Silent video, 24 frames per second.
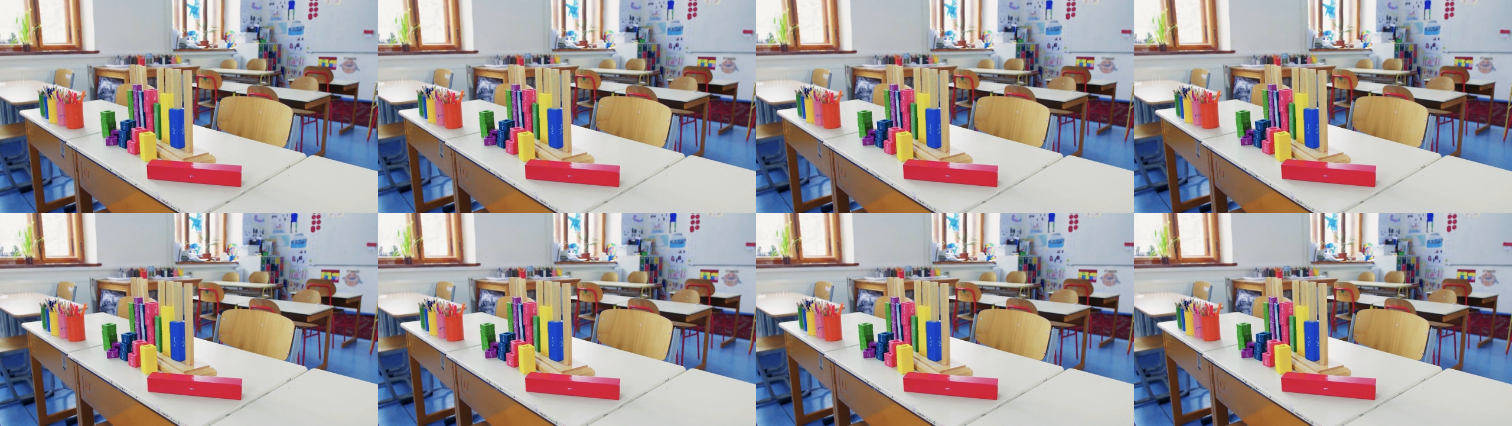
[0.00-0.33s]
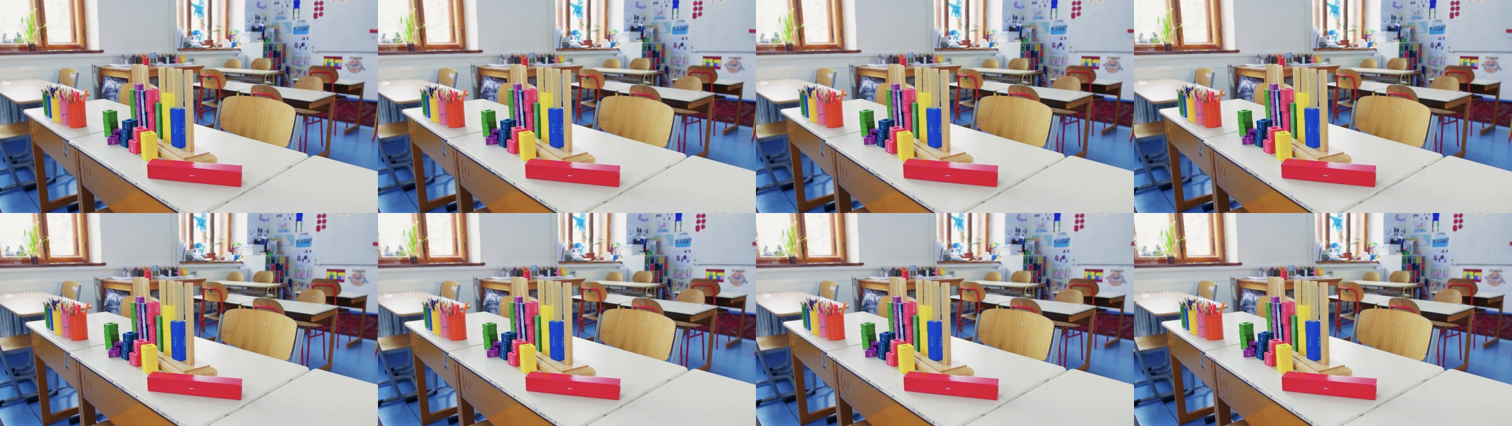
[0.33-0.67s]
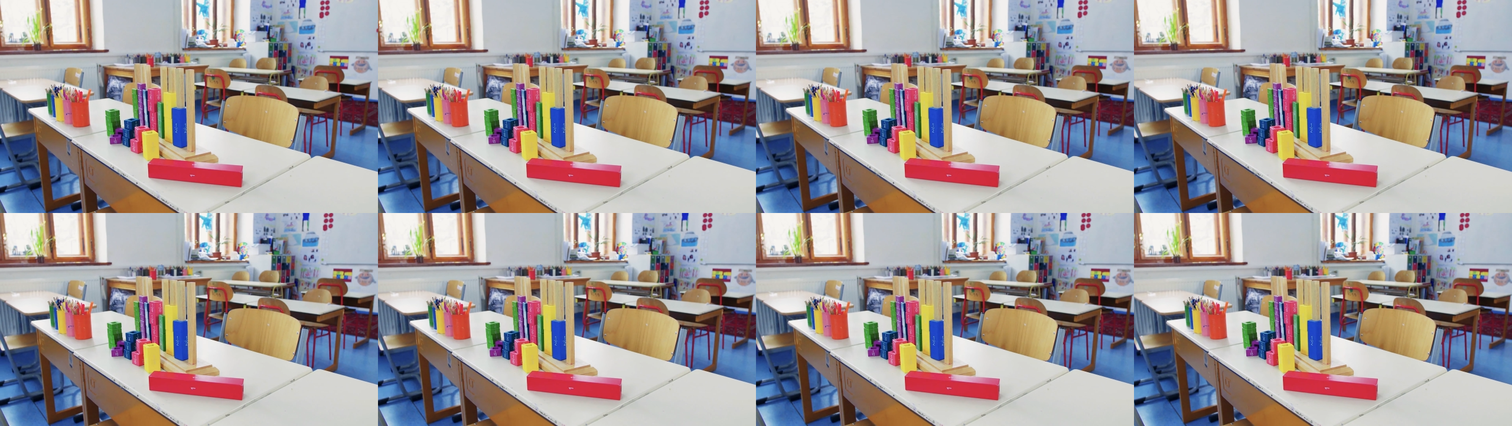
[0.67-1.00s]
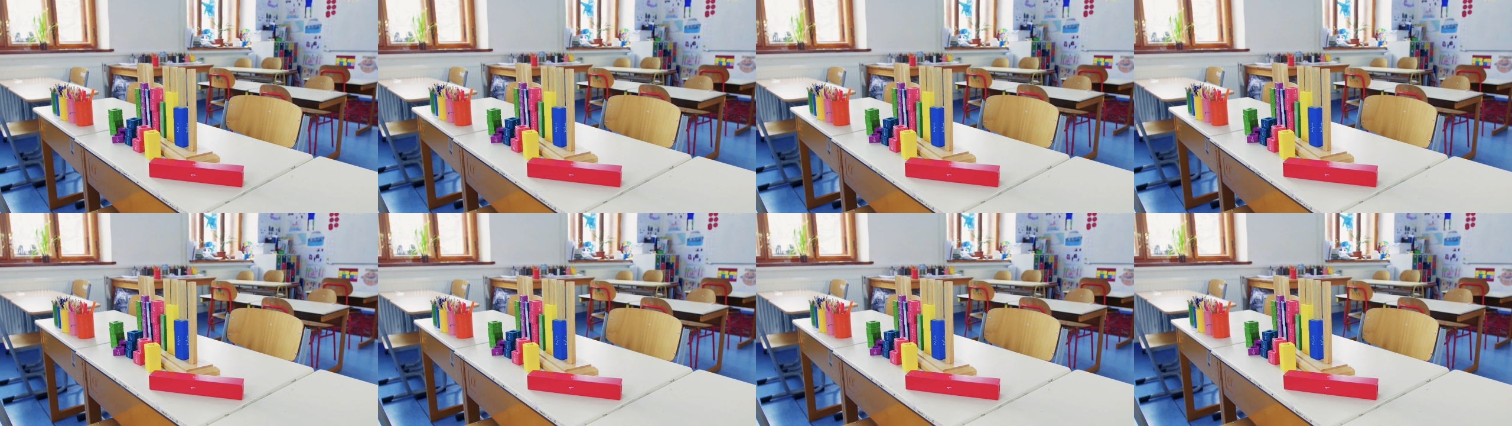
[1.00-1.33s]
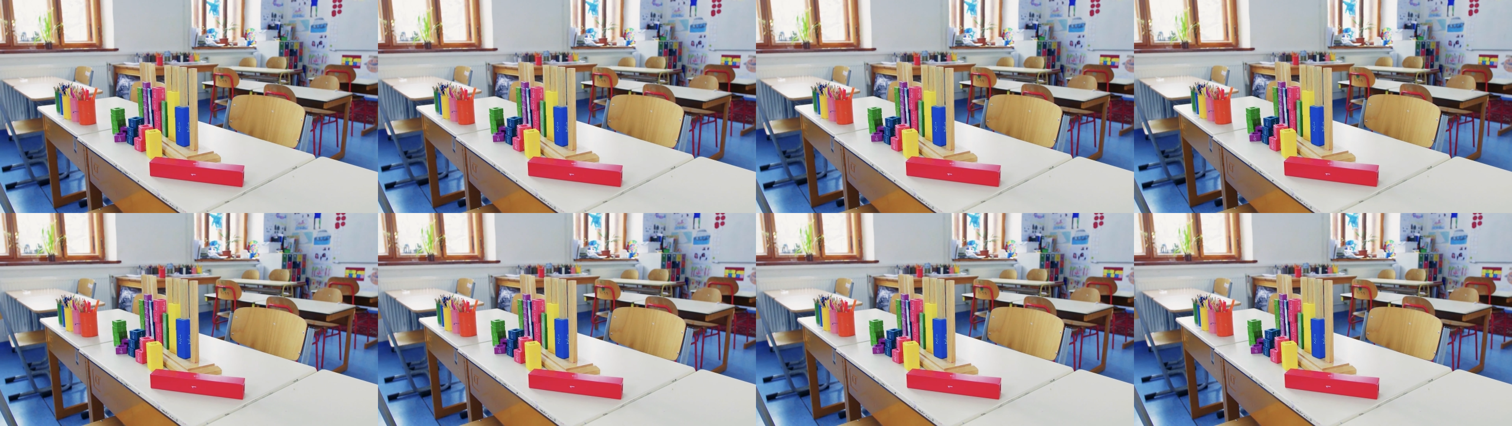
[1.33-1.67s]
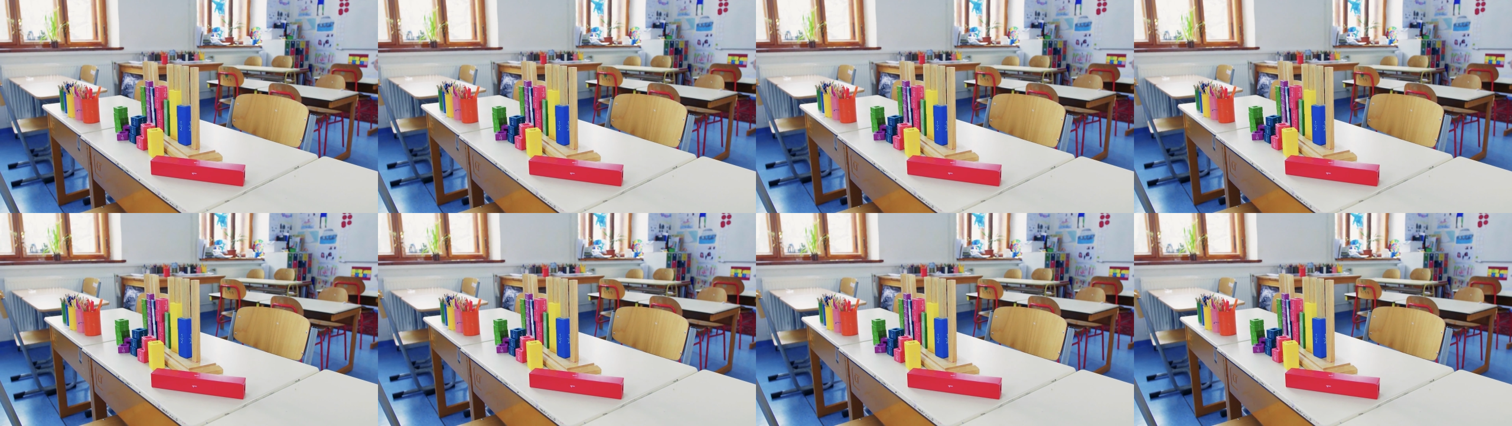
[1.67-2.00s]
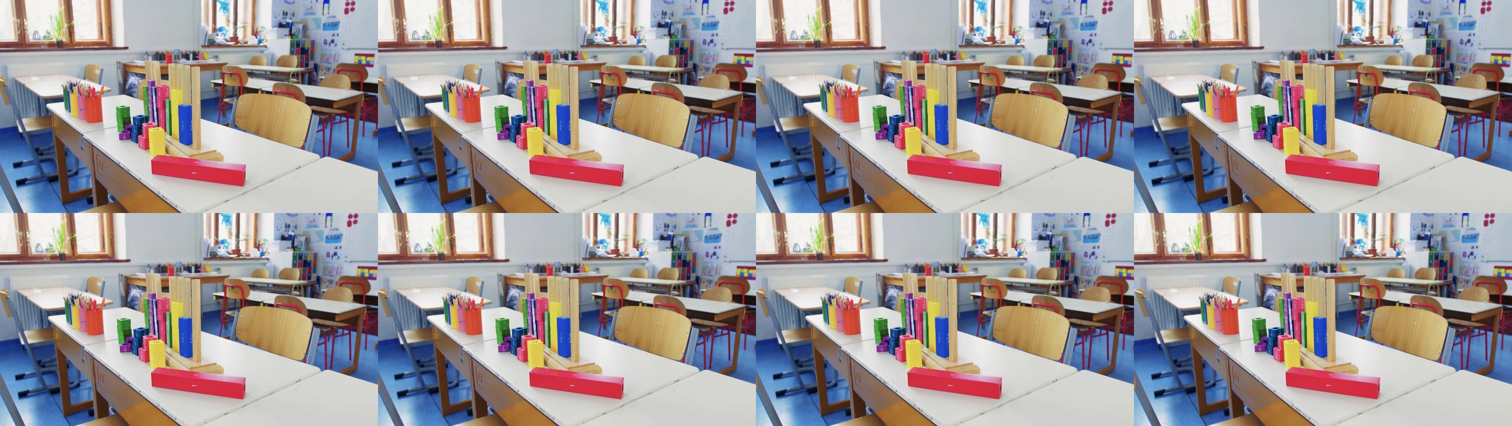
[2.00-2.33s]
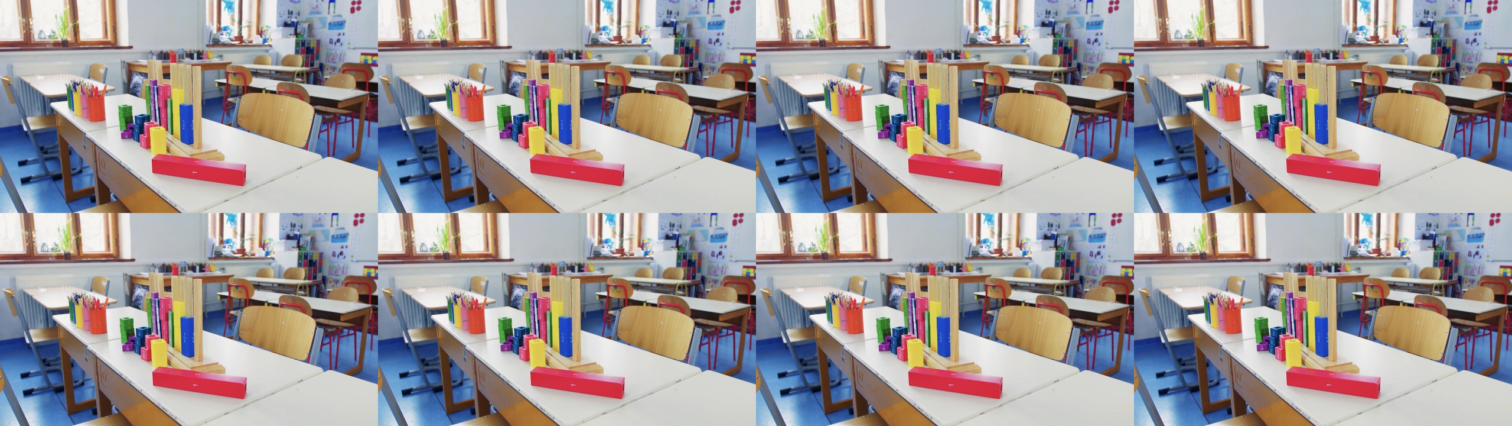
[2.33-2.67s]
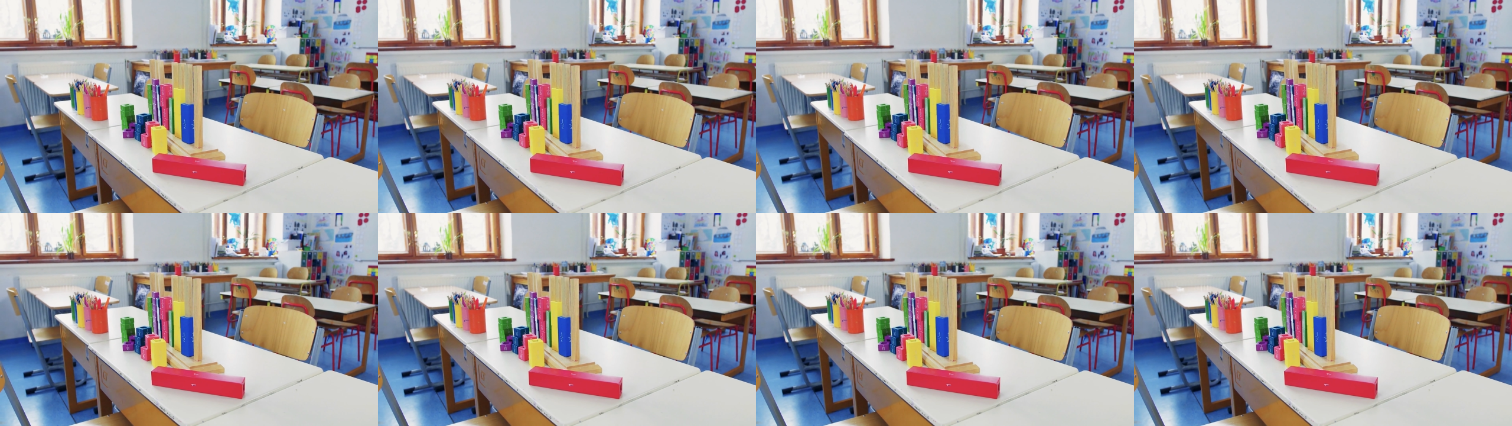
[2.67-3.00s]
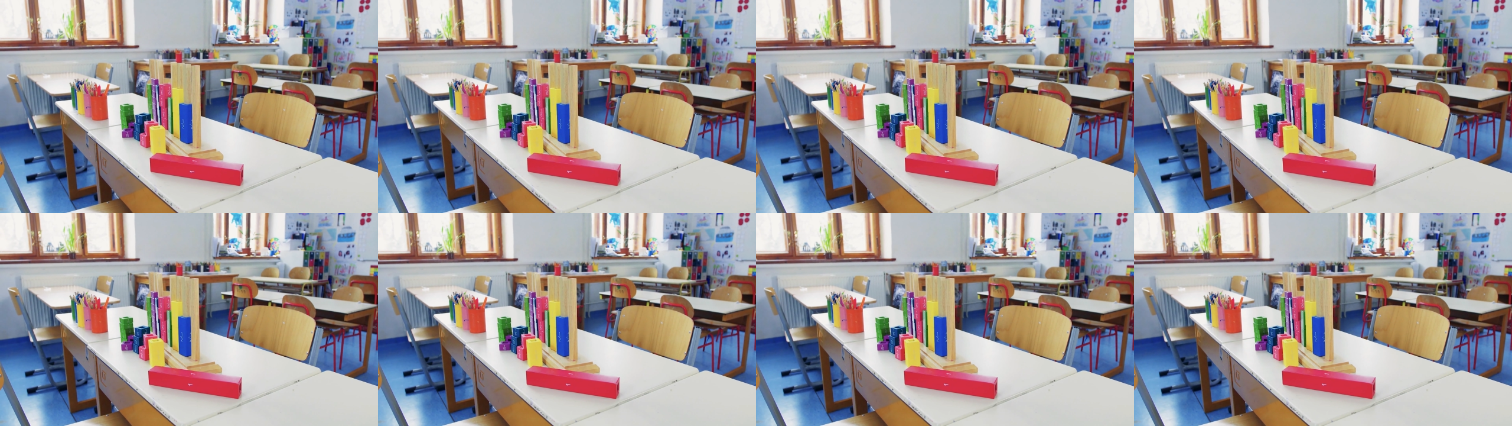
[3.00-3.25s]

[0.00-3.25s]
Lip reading: [unreadable: no face in view]